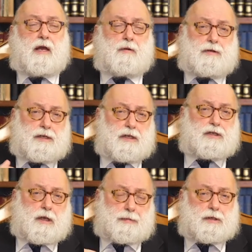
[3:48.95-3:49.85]
And with each
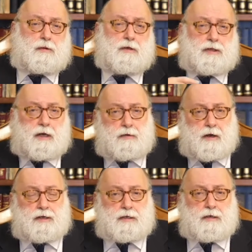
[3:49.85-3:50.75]
subsequent
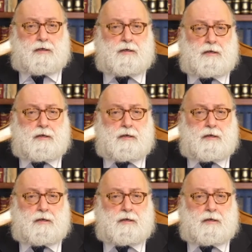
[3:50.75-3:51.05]
generation